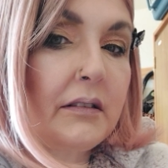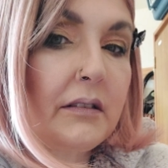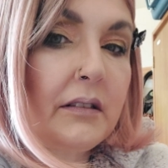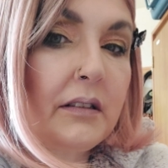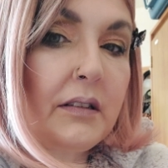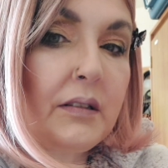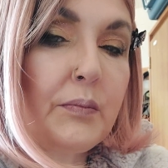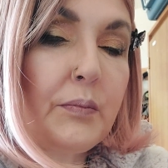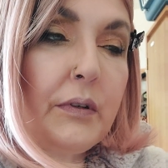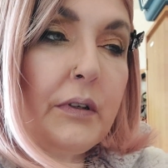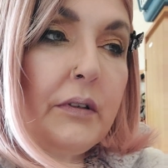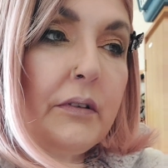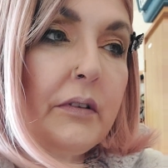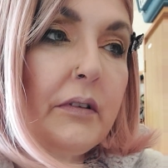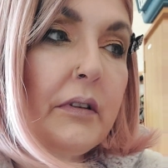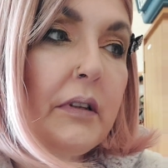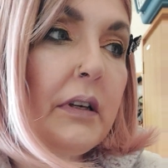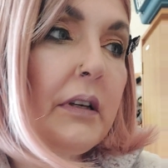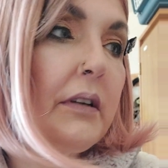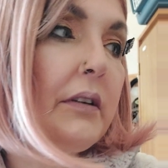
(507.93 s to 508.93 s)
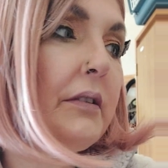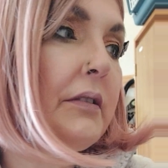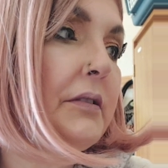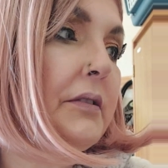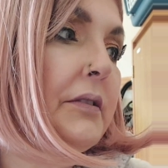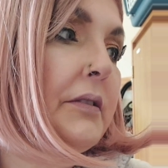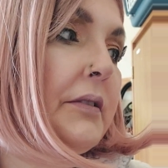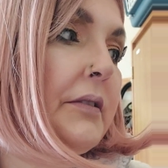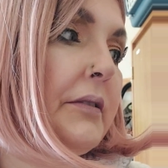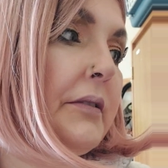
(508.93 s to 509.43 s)
there's both of
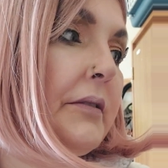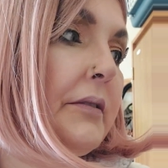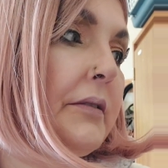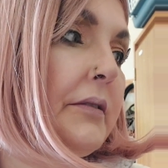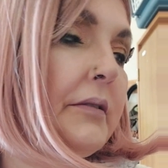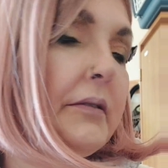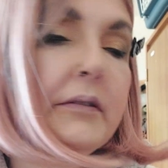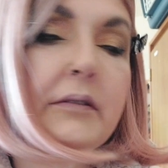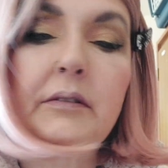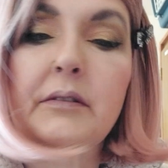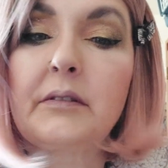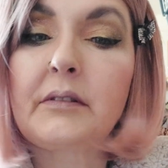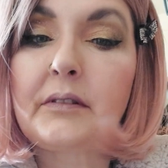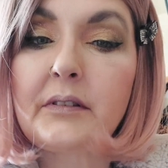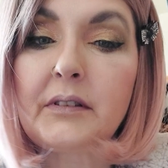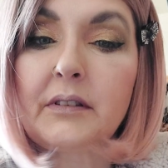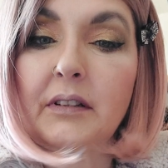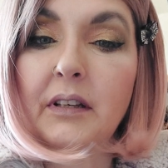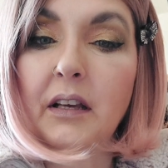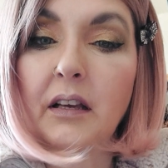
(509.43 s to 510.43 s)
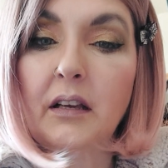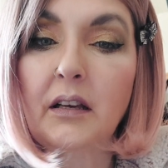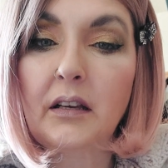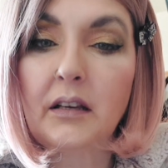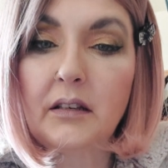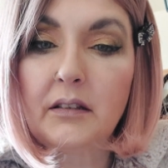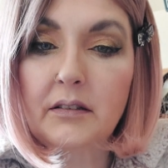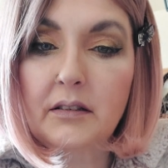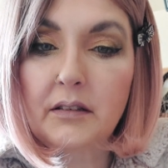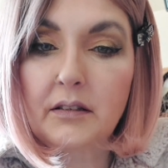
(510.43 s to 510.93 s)
those.
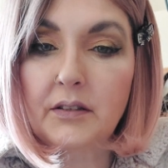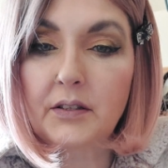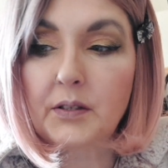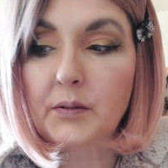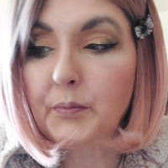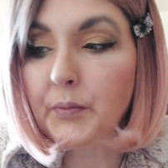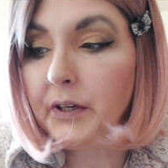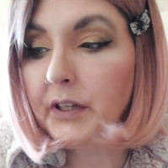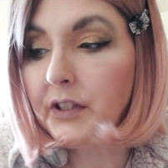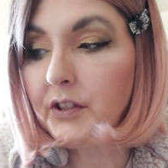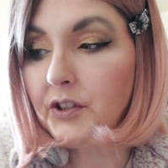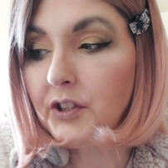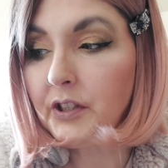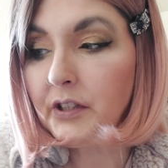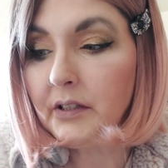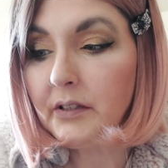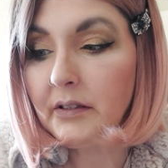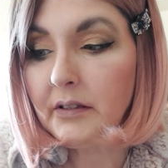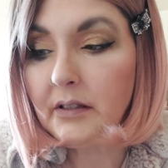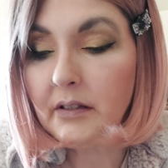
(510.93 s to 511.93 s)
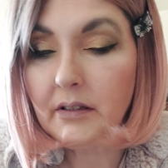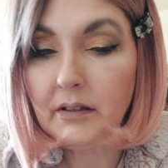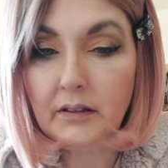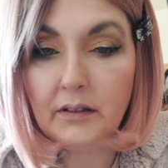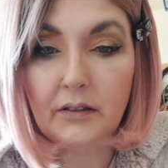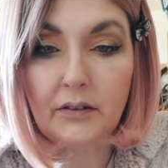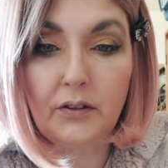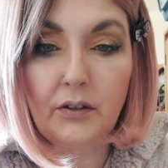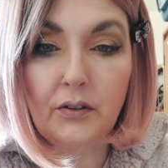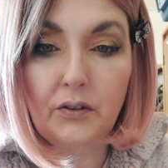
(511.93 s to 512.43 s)
So this is peaches
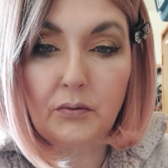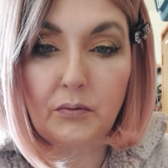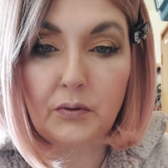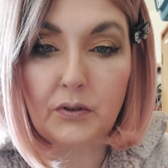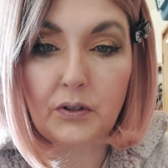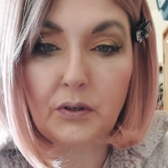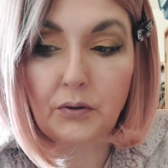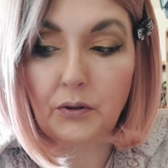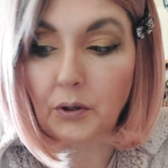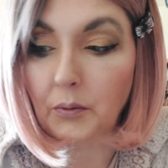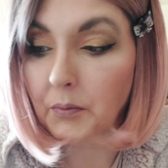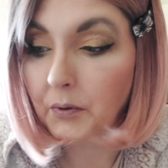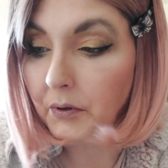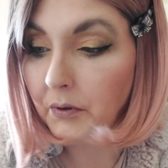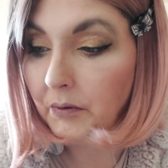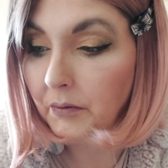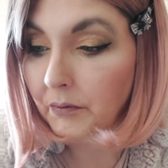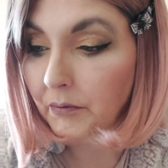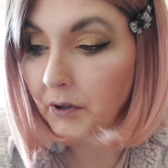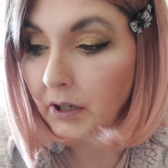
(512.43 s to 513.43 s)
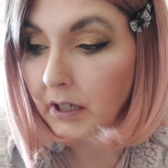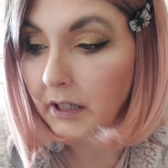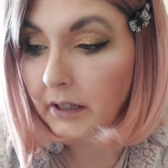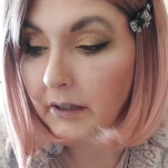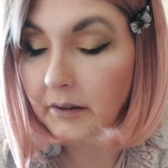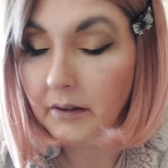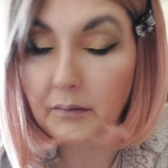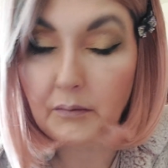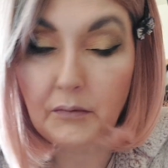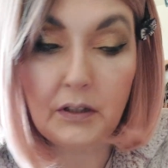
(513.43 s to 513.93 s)
and the other was honey bun.
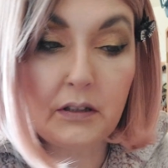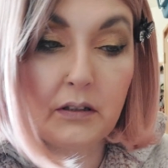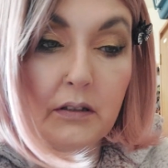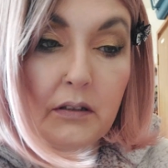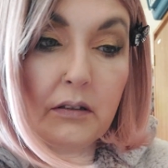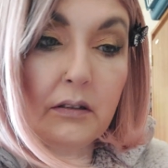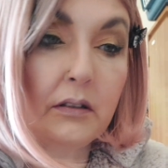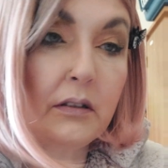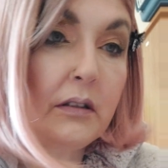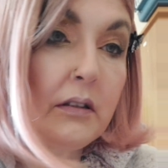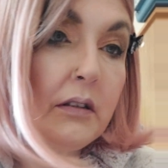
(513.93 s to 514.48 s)
Right, I'm going to